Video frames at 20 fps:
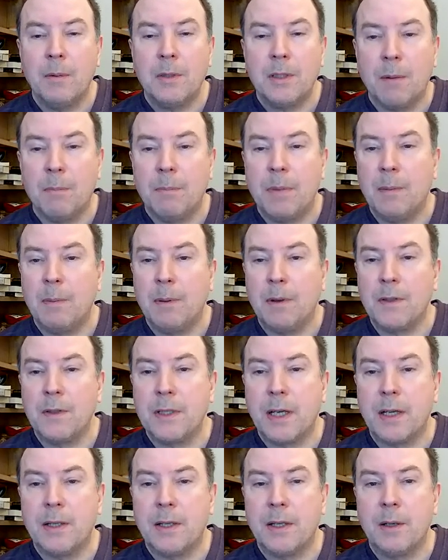Some people
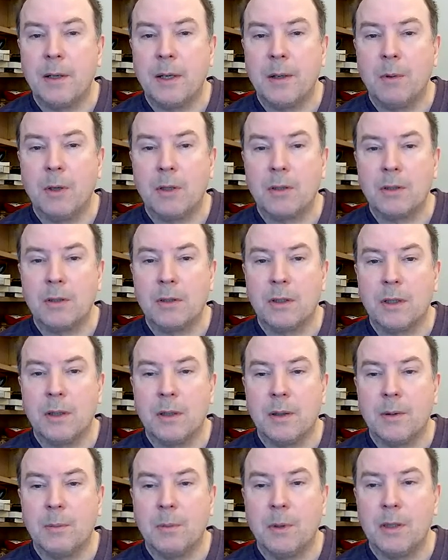have said that it wasn't
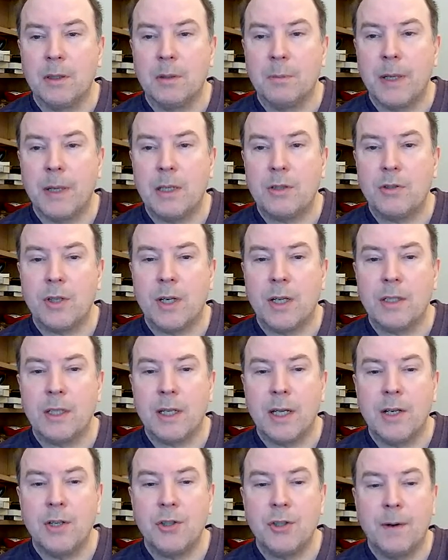the world's best
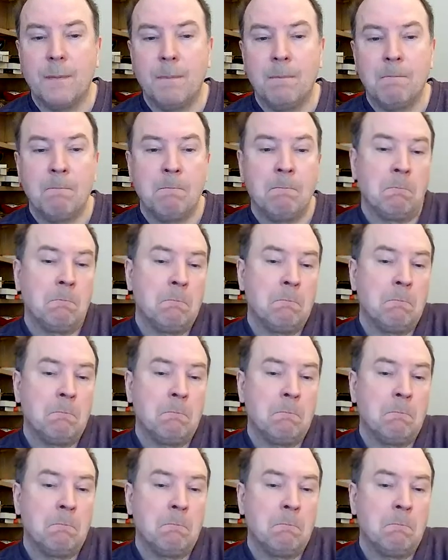translation,